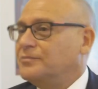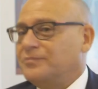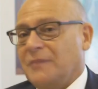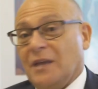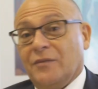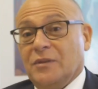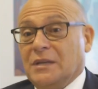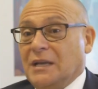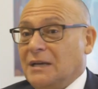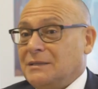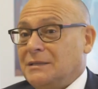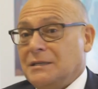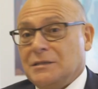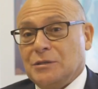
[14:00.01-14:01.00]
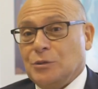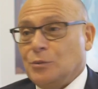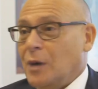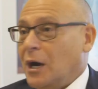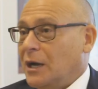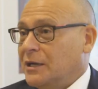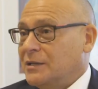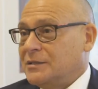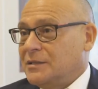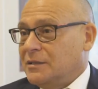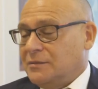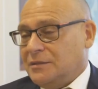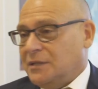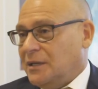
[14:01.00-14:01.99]
even the artisanal miners
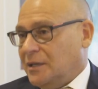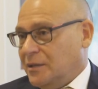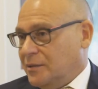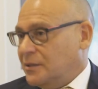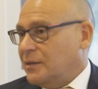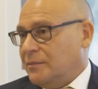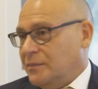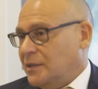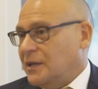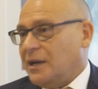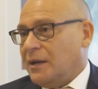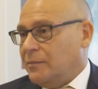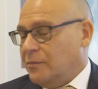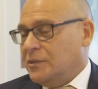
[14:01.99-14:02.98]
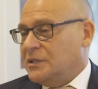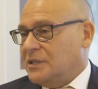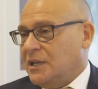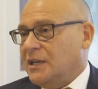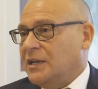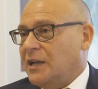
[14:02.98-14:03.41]
that we see in